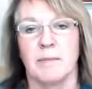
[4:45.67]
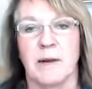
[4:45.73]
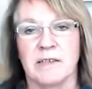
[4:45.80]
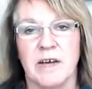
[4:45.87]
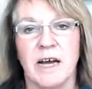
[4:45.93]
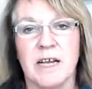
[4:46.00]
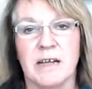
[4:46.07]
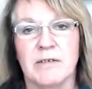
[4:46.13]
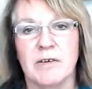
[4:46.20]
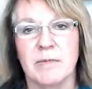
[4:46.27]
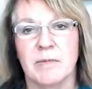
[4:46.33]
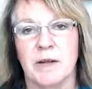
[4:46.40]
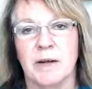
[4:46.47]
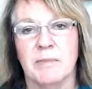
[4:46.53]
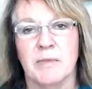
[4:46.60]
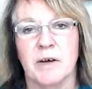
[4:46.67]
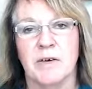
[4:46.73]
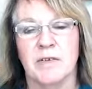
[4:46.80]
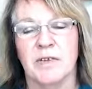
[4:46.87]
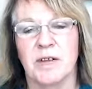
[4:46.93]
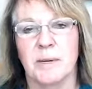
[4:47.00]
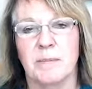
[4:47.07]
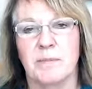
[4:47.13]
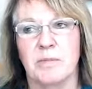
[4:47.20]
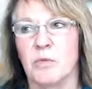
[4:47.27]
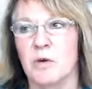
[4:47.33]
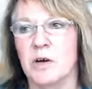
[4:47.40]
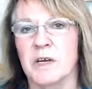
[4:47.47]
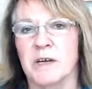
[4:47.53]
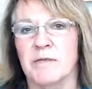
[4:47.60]
dining room that I'm
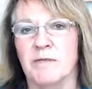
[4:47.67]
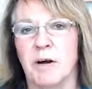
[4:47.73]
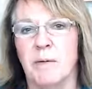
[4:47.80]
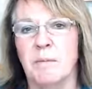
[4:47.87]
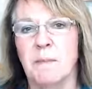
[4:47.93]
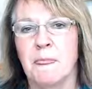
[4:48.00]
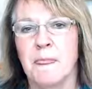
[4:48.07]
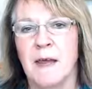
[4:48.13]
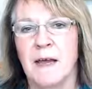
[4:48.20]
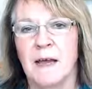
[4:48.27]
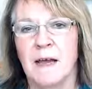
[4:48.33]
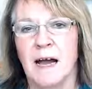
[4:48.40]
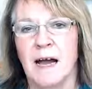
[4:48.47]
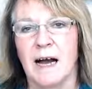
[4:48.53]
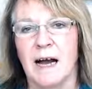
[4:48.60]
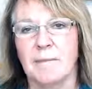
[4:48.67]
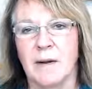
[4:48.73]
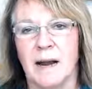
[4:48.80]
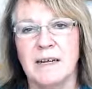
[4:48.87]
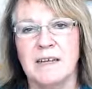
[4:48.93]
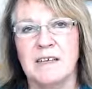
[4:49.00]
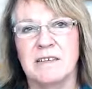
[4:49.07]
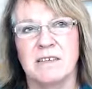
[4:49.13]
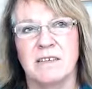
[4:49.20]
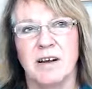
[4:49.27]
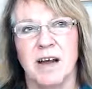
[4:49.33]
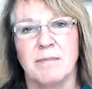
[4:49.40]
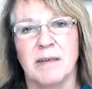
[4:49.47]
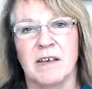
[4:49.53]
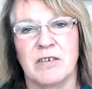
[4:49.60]
working from, but I need to
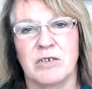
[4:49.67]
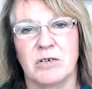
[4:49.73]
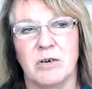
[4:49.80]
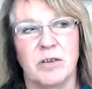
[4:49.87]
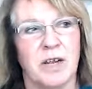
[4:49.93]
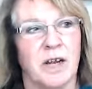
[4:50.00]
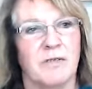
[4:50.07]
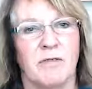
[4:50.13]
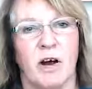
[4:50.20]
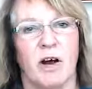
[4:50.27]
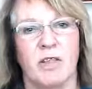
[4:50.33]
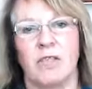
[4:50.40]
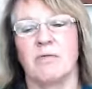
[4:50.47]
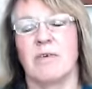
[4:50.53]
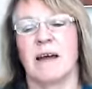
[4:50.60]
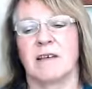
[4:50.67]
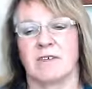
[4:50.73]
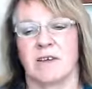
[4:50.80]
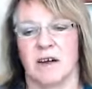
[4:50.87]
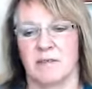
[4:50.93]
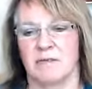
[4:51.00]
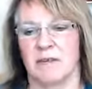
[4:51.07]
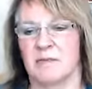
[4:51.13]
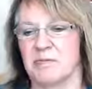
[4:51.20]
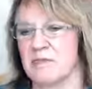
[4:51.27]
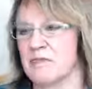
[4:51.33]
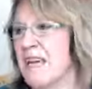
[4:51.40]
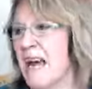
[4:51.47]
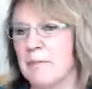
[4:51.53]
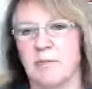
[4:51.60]
try and make sure that I've got the right sort of
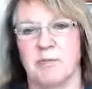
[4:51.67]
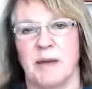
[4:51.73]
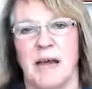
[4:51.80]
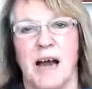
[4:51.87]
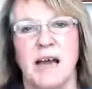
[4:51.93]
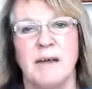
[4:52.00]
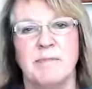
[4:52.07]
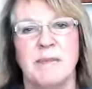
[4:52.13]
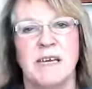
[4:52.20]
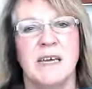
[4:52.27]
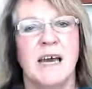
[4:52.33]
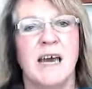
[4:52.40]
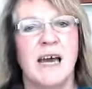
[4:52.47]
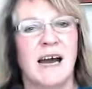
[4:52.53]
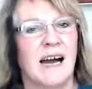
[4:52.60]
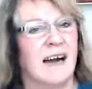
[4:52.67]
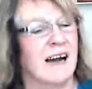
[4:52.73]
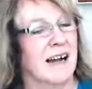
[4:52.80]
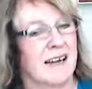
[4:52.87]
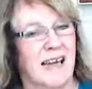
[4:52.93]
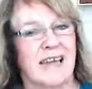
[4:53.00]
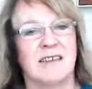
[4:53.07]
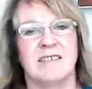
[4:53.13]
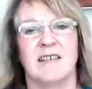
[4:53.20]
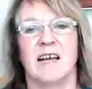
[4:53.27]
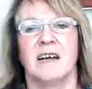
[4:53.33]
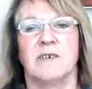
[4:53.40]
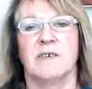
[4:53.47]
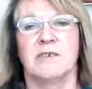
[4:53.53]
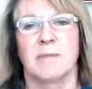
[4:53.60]
gaps behind me. Occasionally,
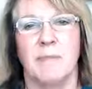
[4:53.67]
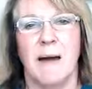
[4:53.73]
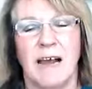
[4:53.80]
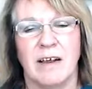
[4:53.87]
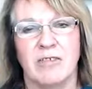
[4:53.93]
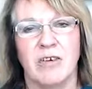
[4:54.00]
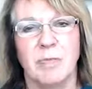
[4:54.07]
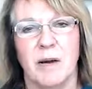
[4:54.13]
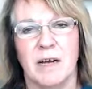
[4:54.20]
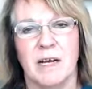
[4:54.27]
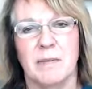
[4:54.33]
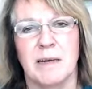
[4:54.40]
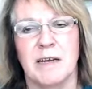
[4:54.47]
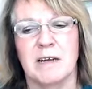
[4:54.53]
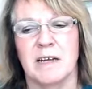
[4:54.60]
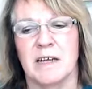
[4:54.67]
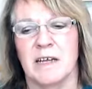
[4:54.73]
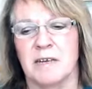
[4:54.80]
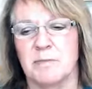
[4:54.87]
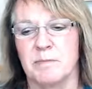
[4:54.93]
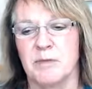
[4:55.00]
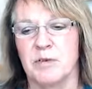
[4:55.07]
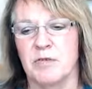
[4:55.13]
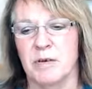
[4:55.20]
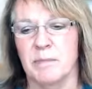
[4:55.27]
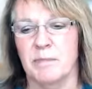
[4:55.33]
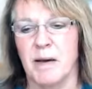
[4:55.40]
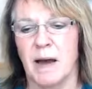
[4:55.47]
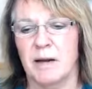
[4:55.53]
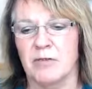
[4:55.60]
I use a backdrop. I'm going to be looking at
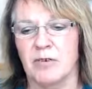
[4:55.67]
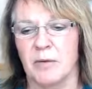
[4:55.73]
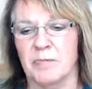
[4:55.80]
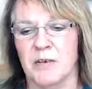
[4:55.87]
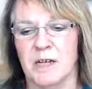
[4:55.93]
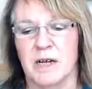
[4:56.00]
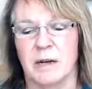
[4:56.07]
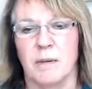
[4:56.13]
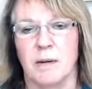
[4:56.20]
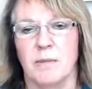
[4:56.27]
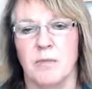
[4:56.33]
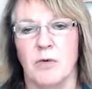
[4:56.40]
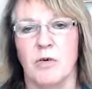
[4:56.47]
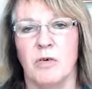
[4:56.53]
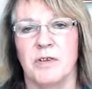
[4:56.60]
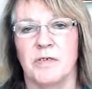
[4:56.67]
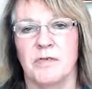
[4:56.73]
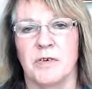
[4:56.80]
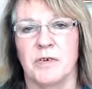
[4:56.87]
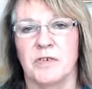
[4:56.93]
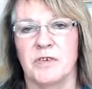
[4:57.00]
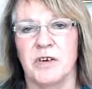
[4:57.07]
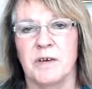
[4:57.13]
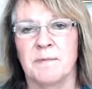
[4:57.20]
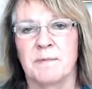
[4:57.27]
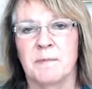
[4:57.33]
using backdrops a little bit more in the future,